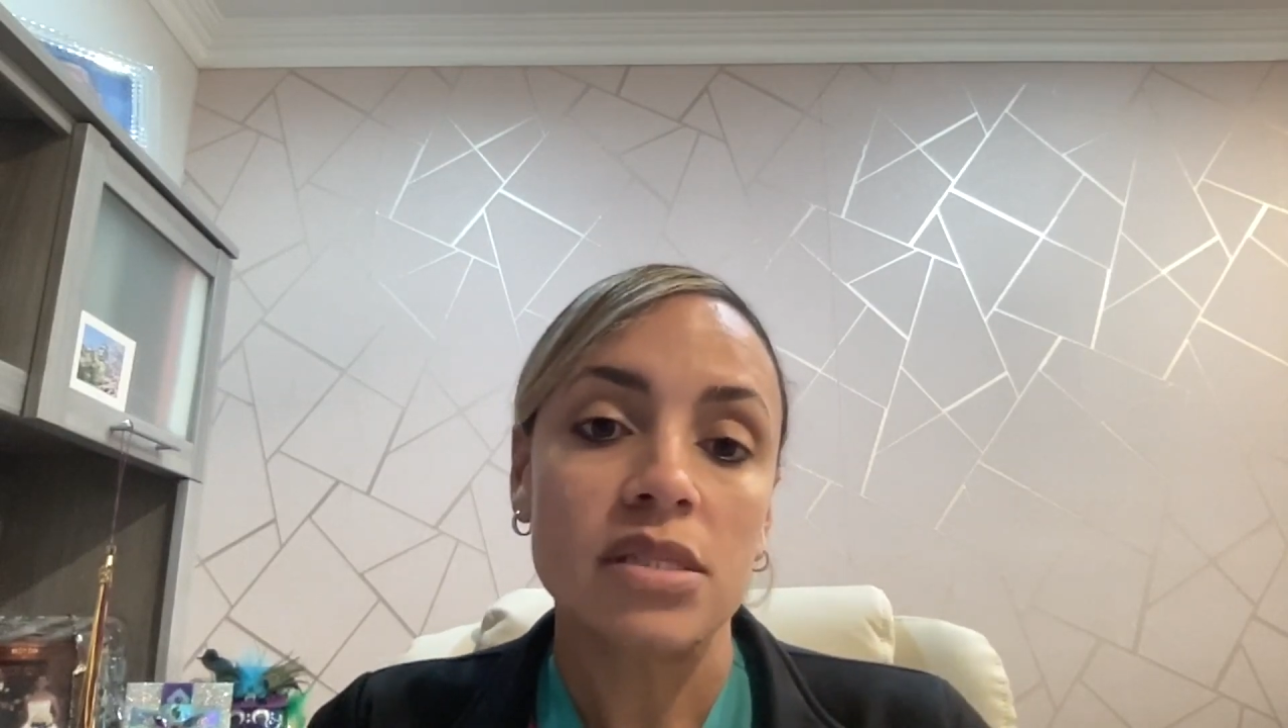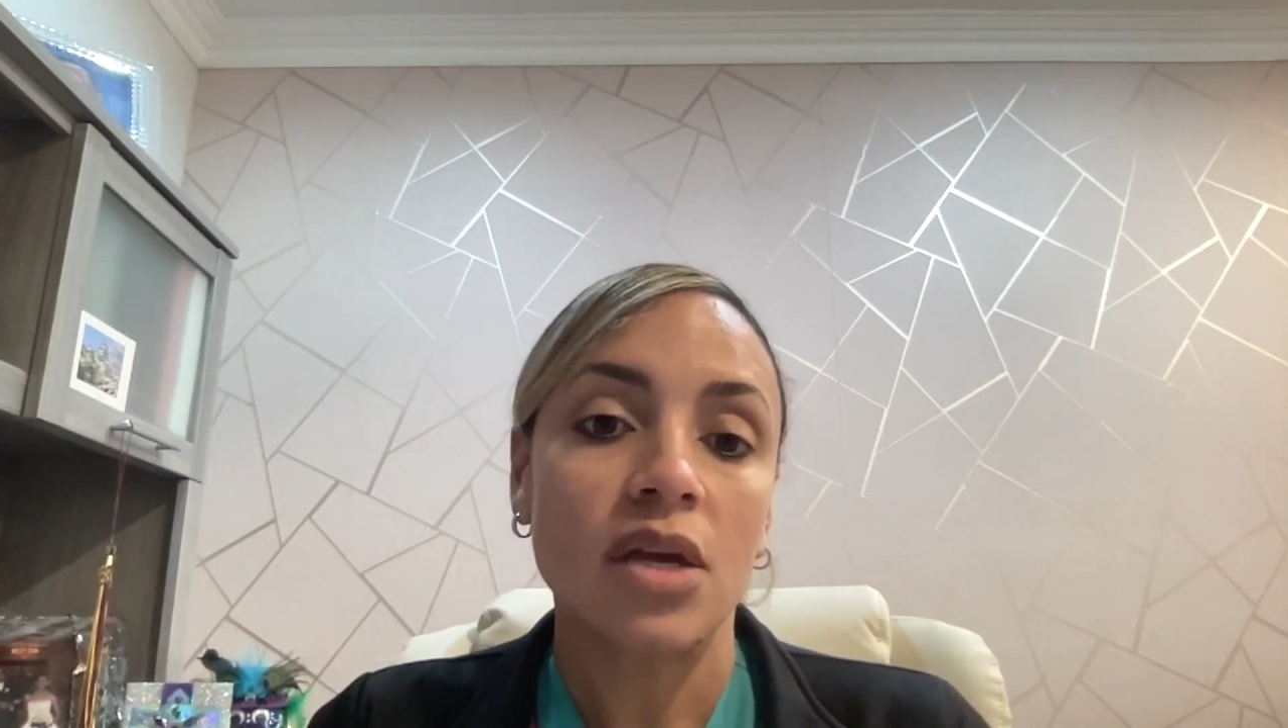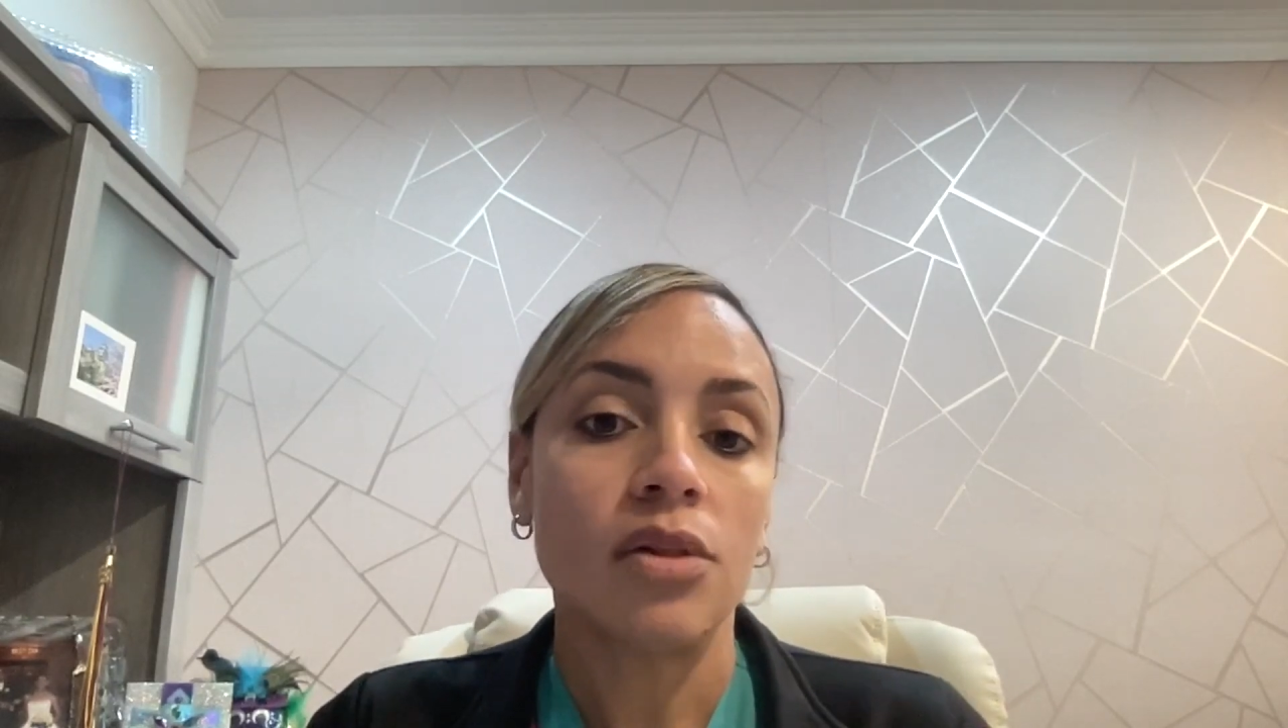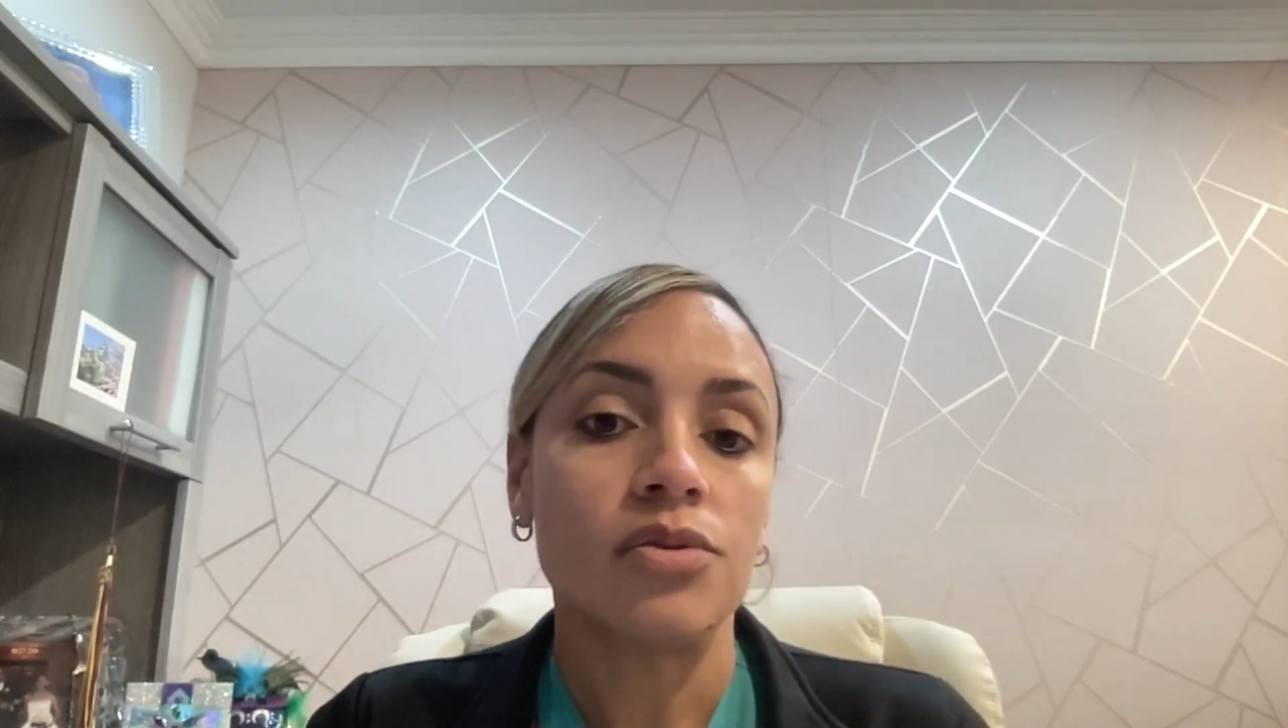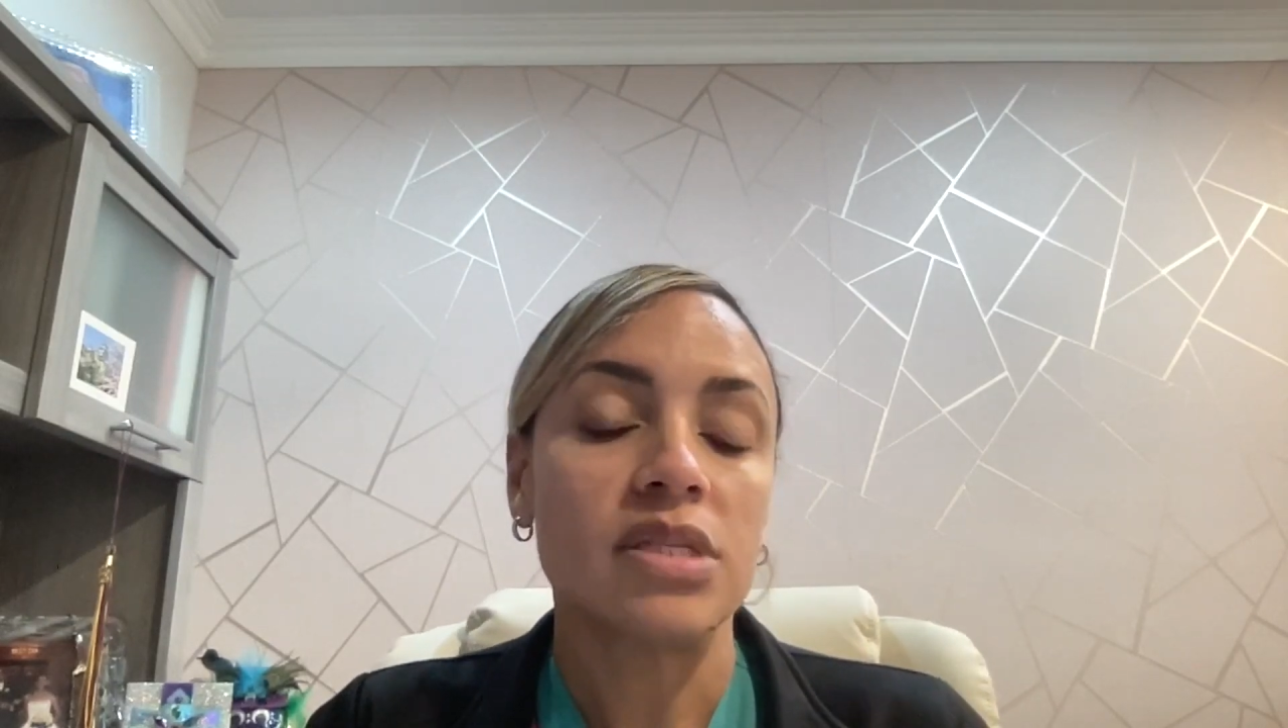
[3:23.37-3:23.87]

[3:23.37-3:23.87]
include